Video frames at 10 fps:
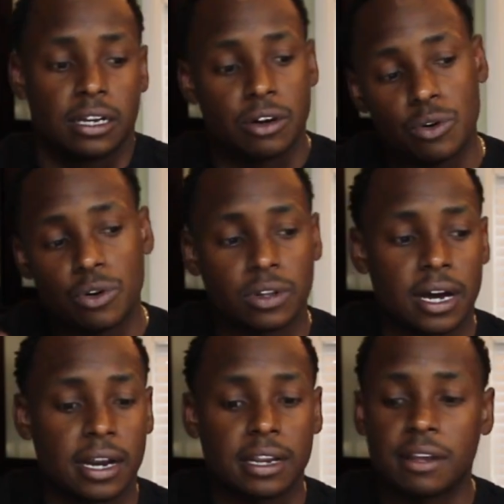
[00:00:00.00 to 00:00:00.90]
go
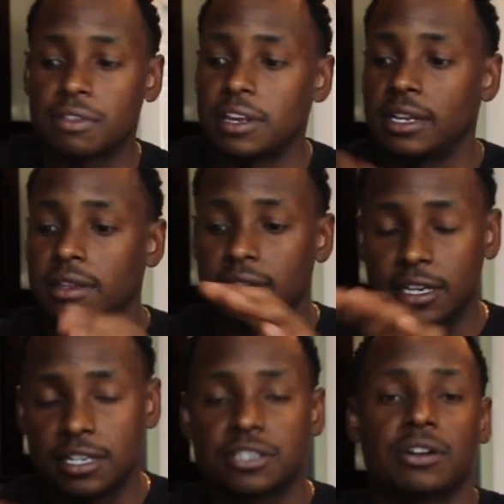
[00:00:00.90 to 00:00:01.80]
online and they'll think
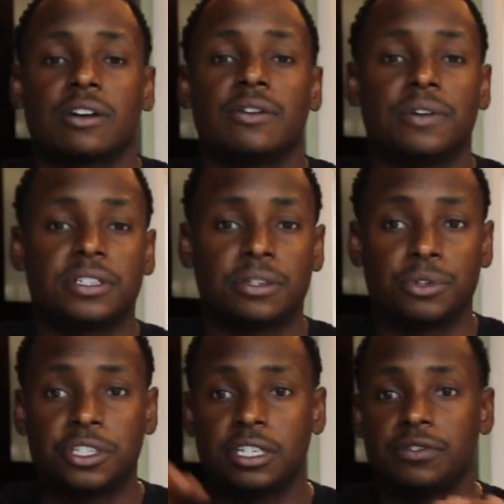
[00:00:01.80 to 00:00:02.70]
these are going
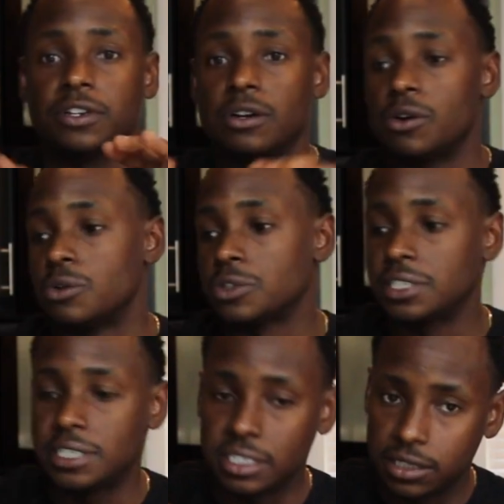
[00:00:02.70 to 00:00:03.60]
to achieve your
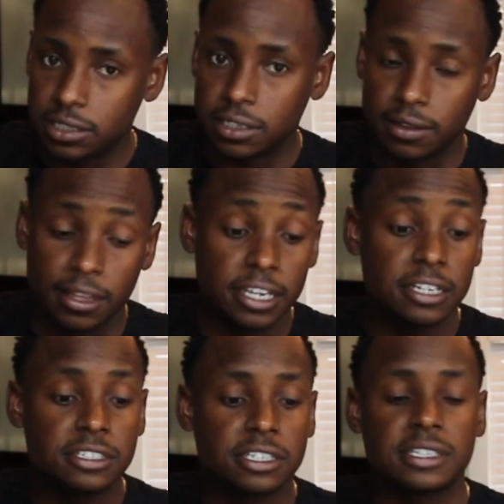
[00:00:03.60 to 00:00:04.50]
goals.
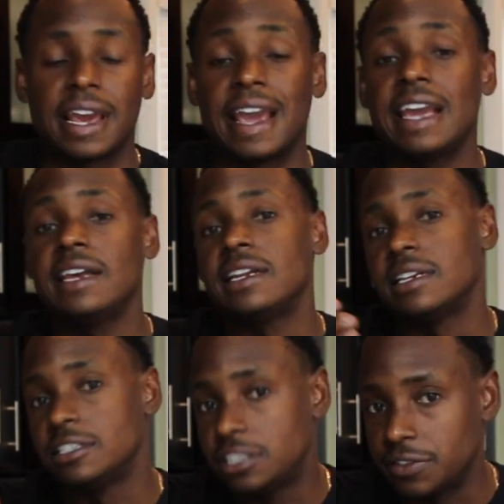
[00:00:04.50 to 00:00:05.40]
These just aid
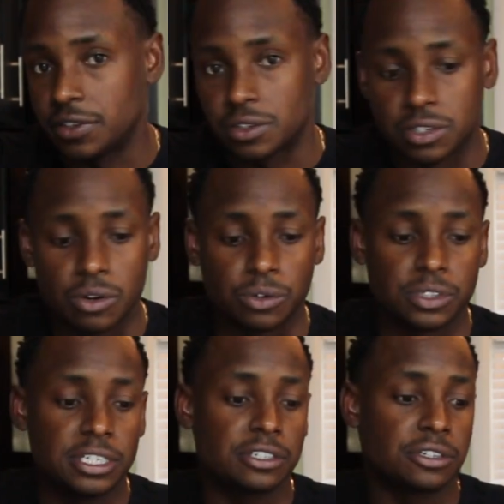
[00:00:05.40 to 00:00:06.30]
in achieving those
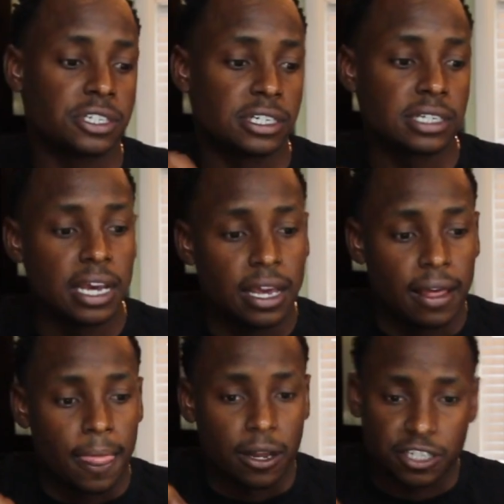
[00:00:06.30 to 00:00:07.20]
goals. These are just
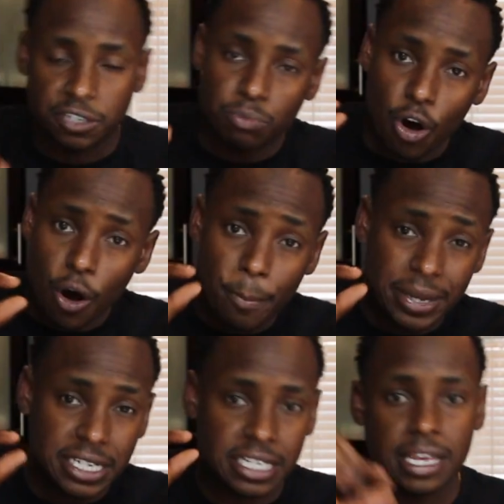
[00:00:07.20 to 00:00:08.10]
a small
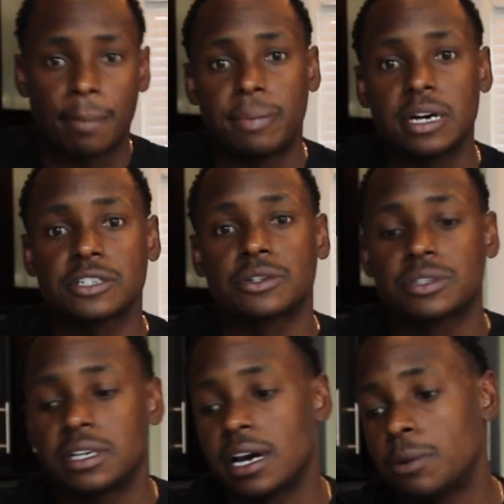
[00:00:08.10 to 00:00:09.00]
piece of that puzzle
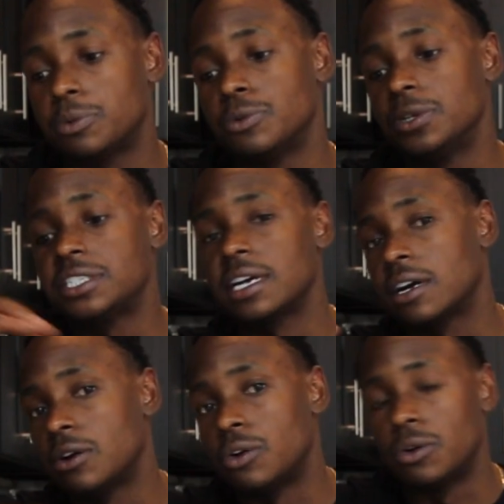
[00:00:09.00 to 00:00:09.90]
to help you reach
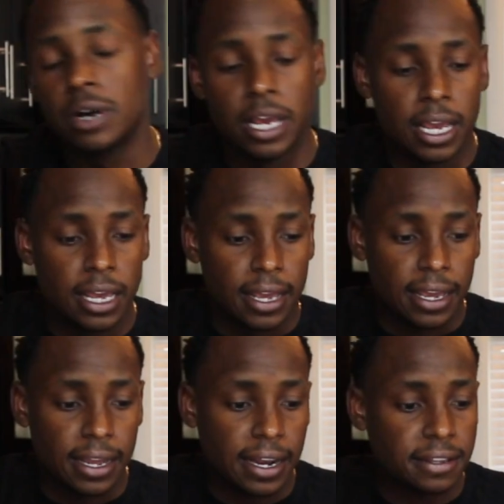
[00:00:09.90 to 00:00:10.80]
that goal.
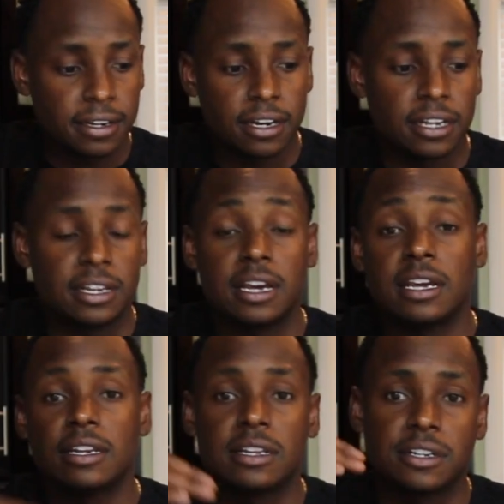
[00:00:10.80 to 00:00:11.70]
And at the end of the
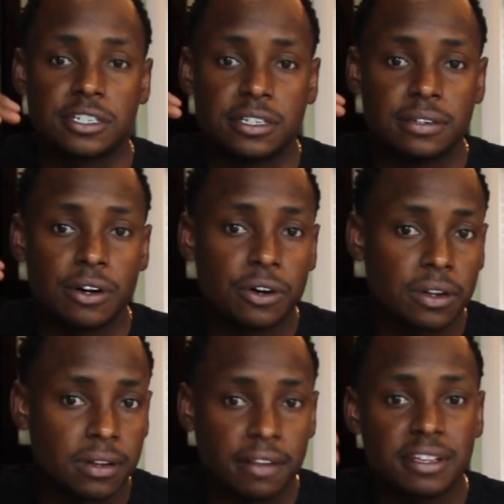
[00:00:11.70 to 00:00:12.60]
day, there's
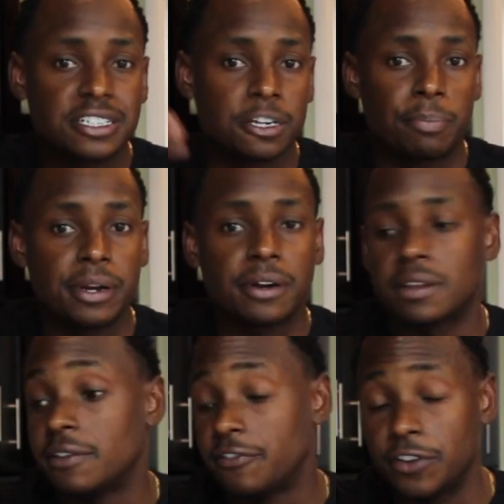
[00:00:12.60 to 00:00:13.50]
nothing
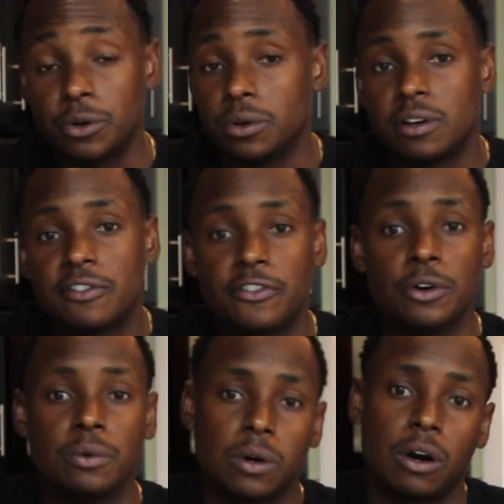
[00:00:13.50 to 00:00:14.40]
superior than food.
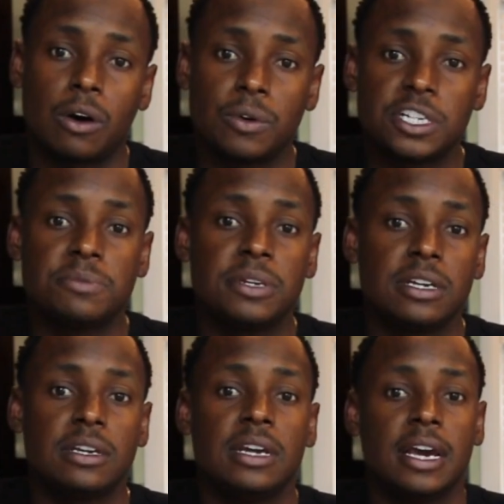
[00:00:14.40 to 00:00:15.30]
Food will always
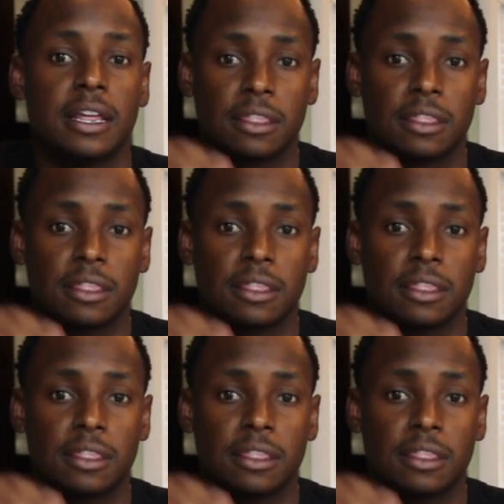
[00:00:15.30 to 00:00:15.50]
be